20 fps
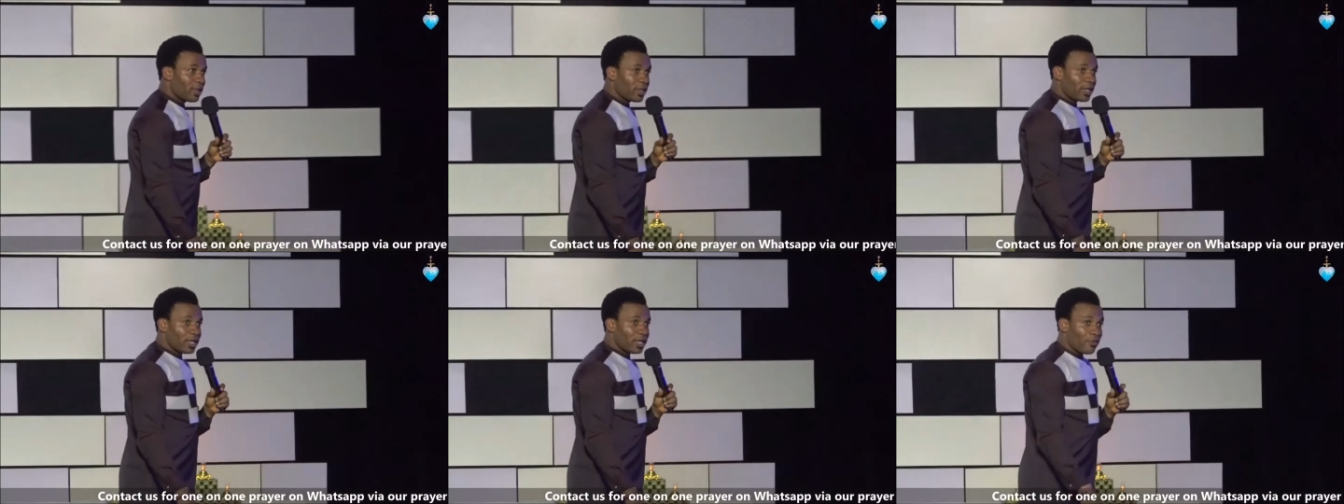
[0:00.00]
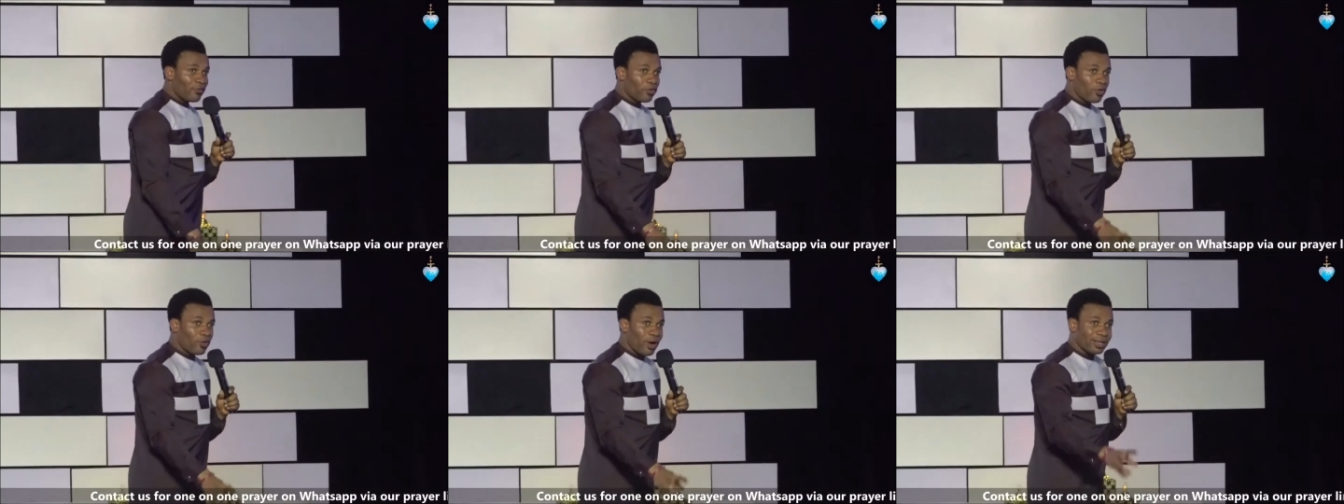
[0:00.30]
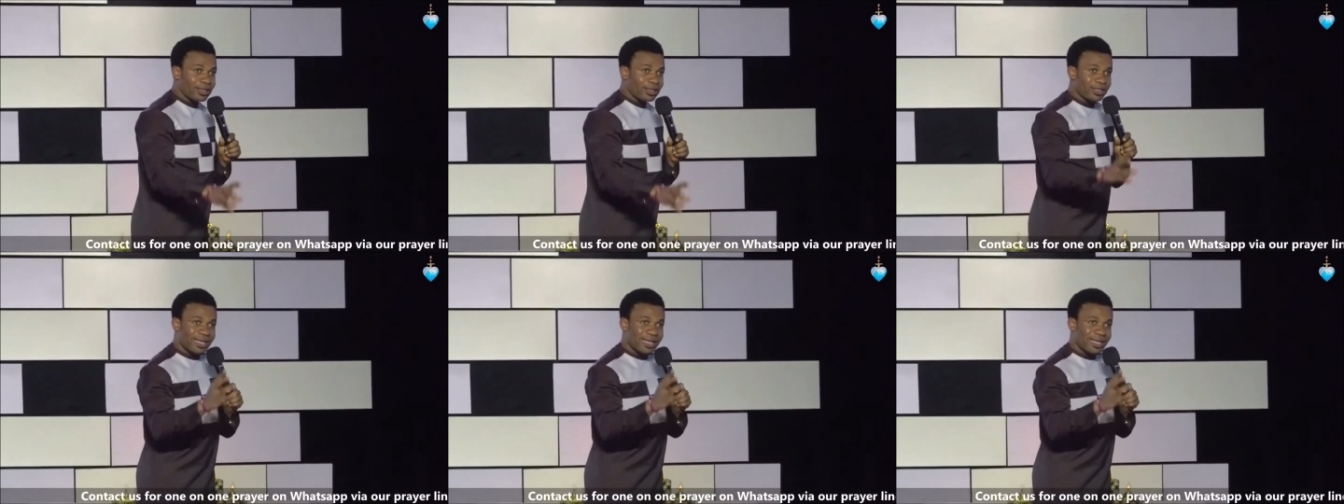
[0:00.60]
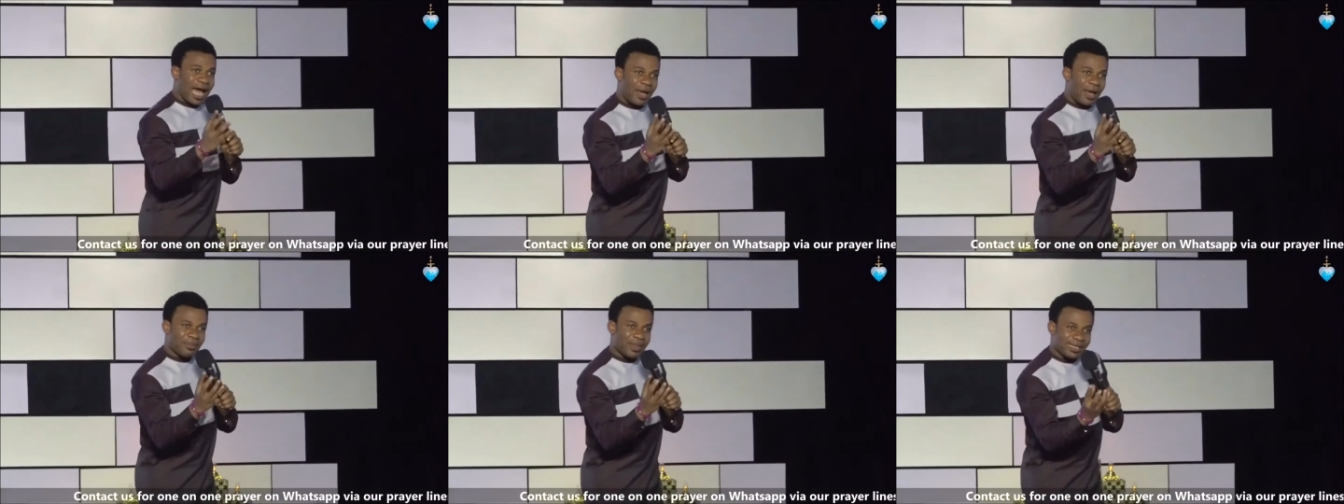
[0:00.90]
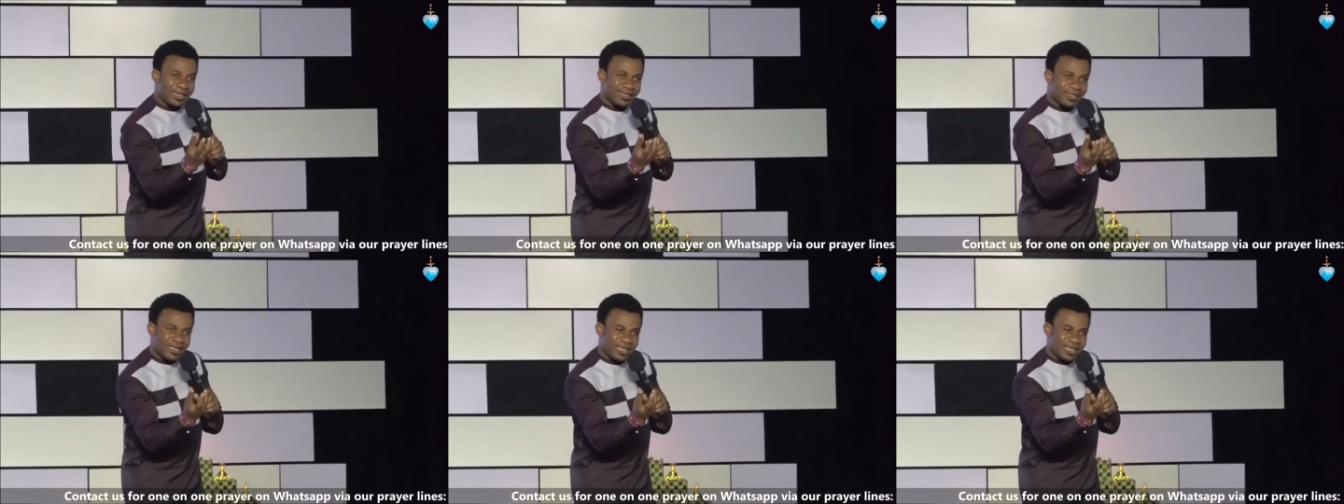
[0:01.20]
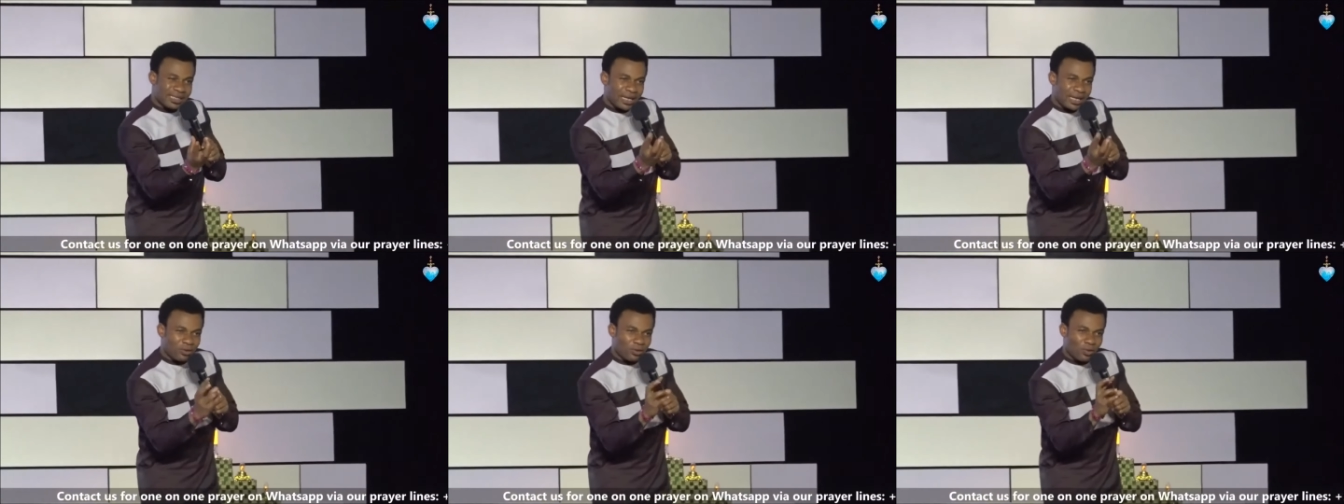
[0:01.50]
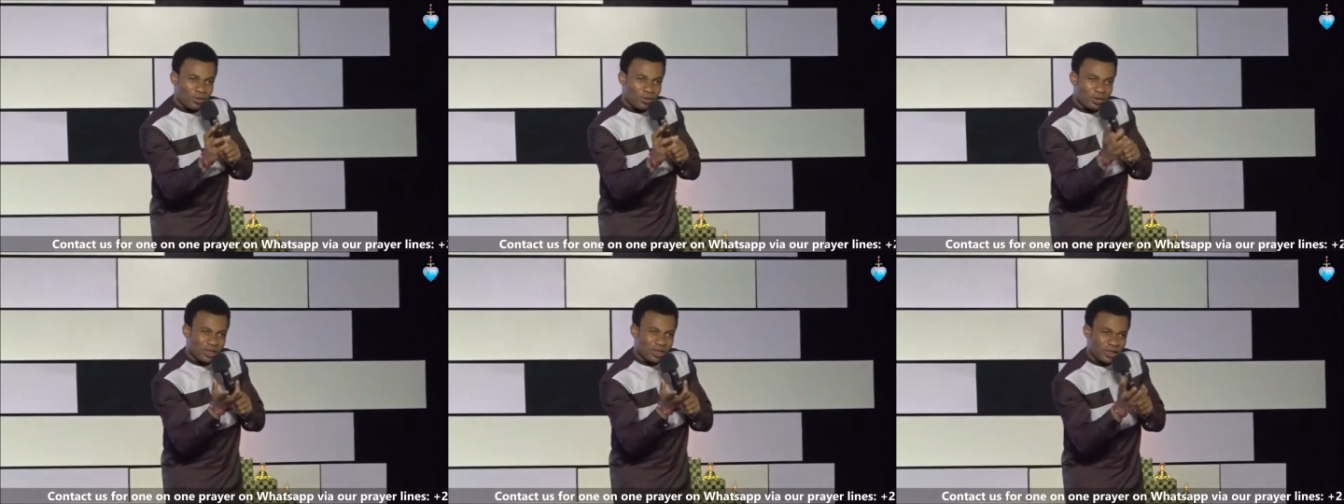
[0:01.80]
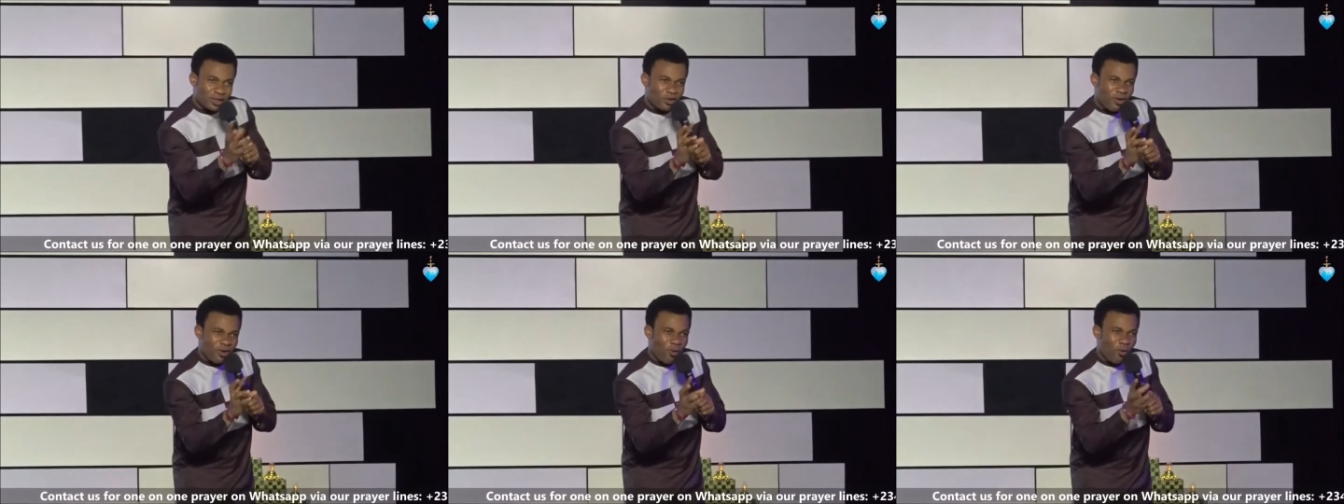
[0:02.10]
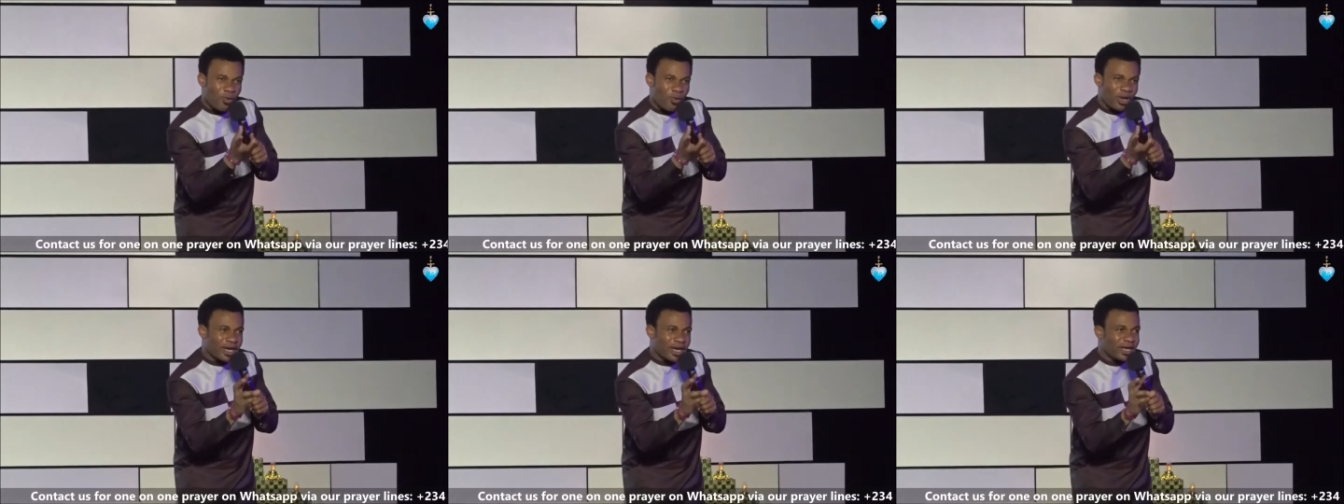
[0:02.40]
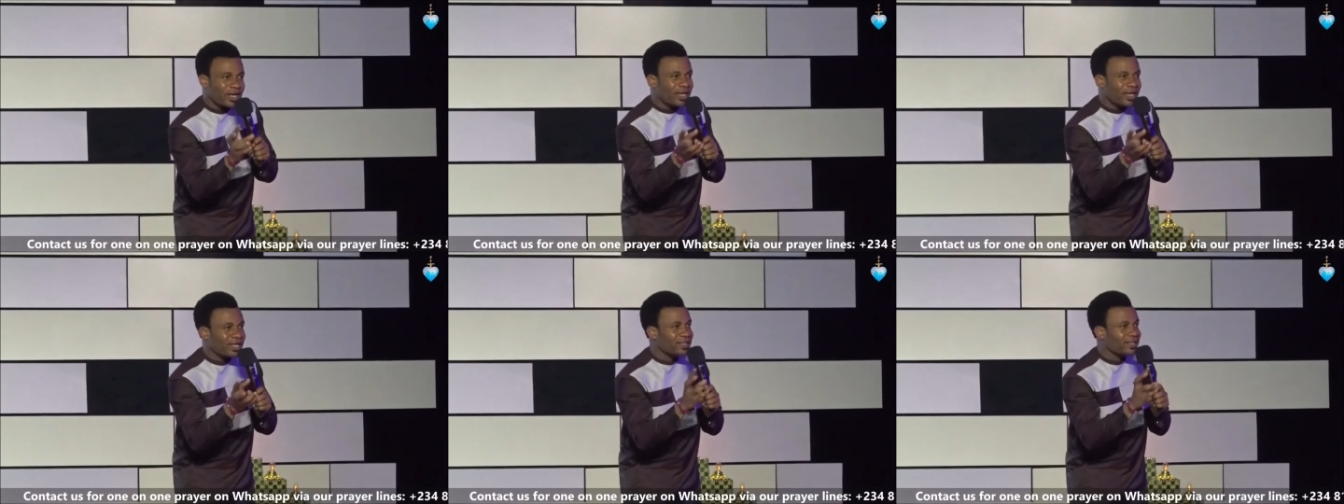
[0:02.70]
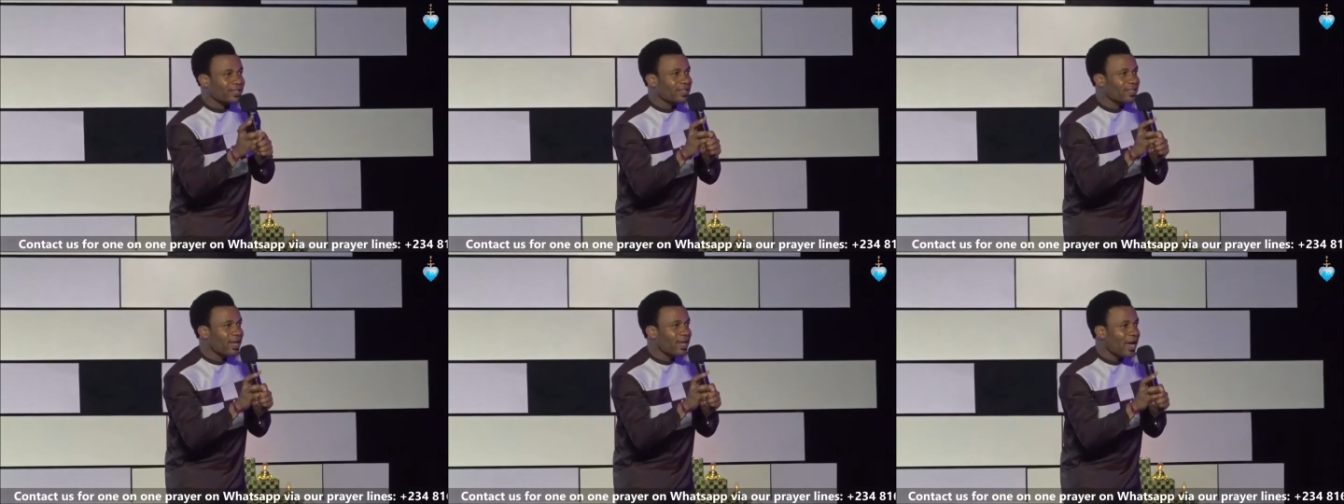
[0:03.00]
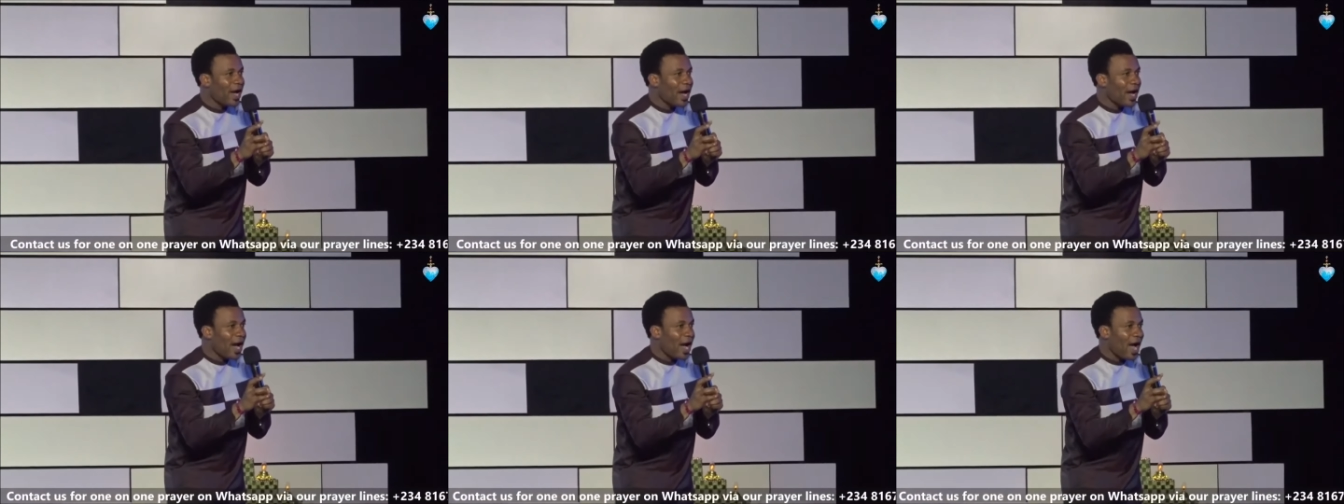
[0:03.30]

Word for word: If you are the type that Satan notices your weakness